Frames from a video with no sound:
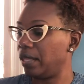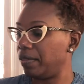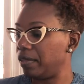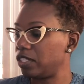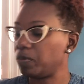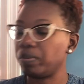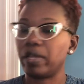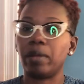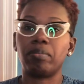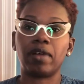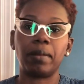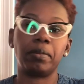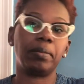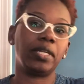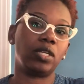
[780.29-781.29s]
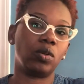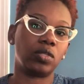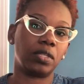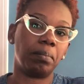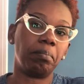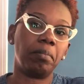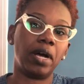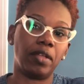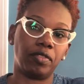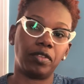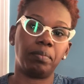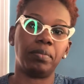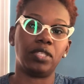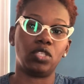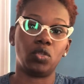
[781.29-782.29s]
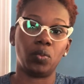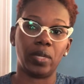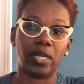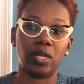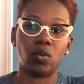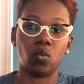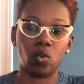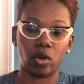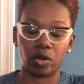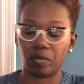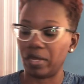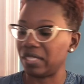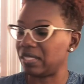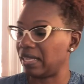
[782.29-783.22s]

This plant probably goes a month between waterings.